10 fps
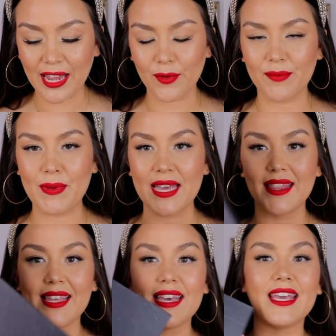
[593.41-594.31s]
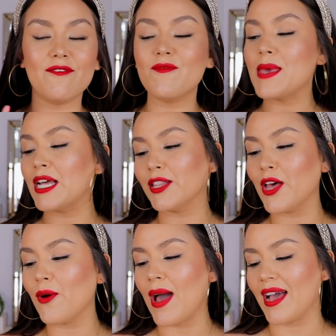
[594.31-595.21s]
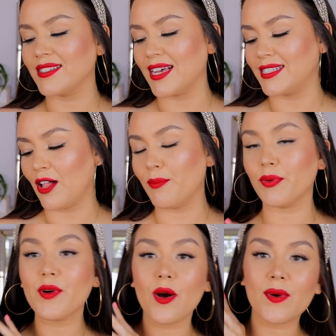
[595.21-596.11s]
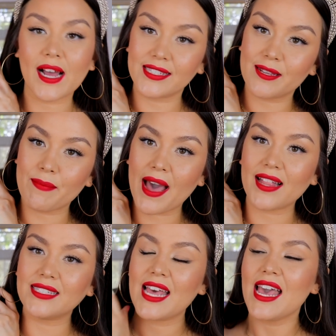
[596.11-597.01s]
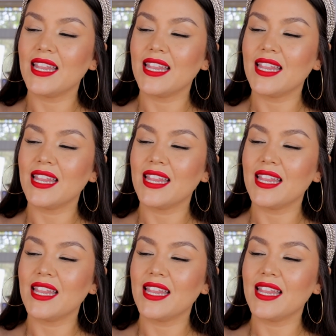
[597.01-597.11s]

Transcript: it would be the Give Me Glow XXL Pro custom palettes.